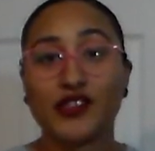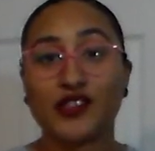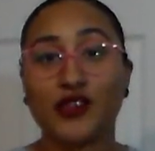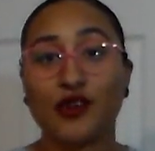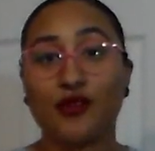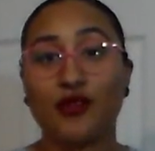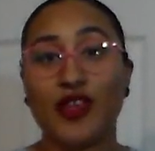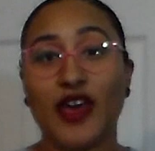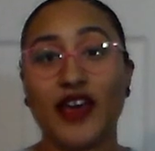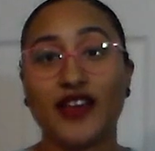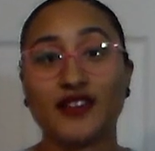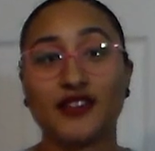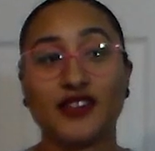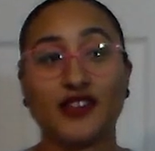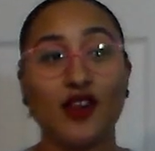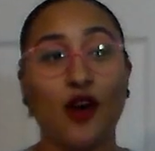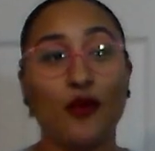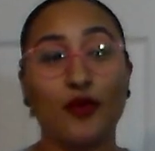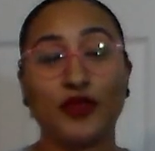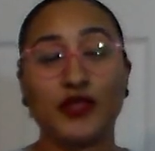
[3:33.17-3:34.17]
so
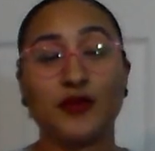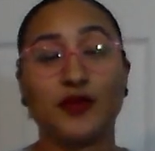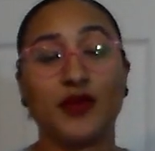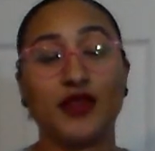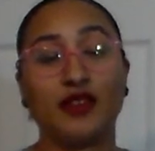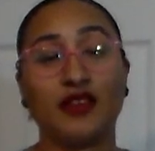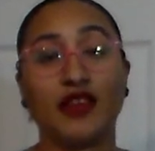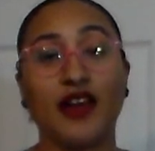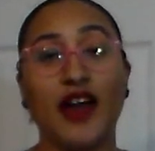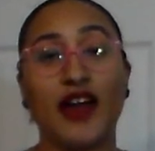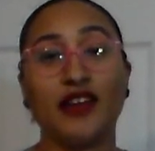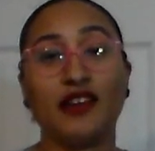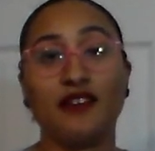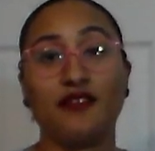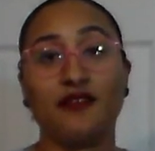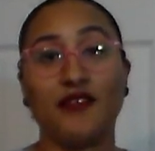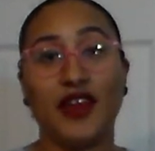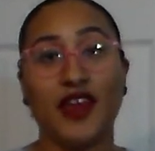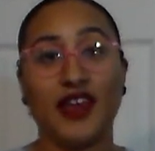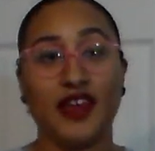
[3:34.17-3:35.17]
that's always been kind
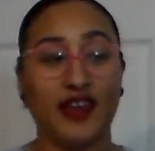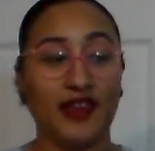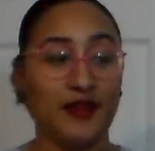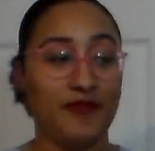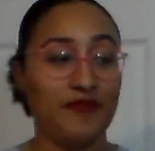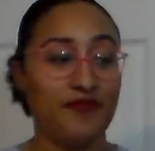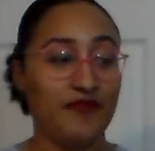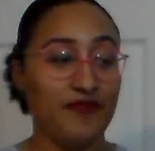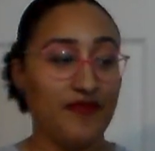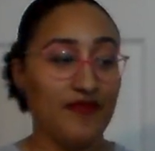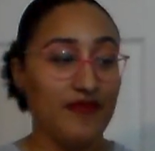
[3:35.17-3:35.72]
of a